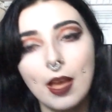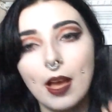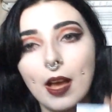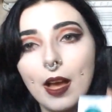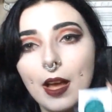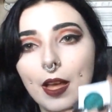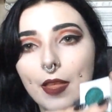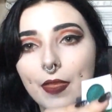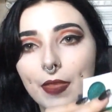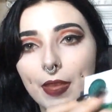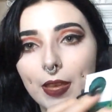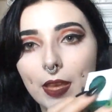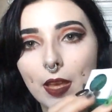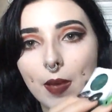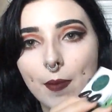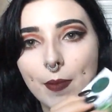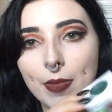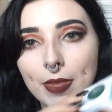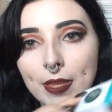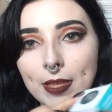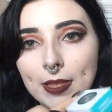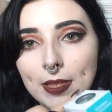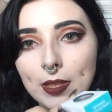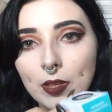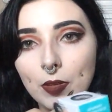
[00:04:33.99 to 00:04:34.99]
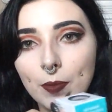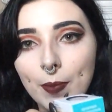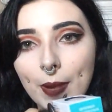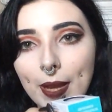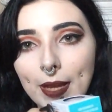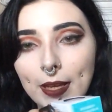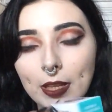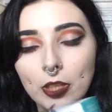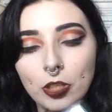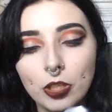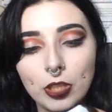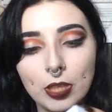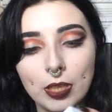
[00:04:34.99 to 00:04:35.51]
and they come in these little
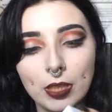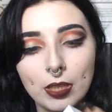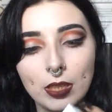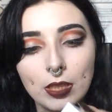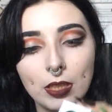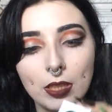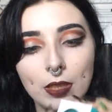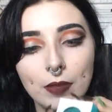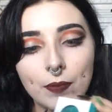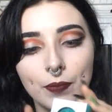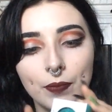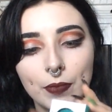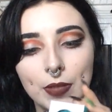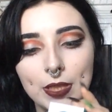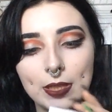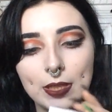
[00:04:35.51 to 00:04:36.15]
packaging,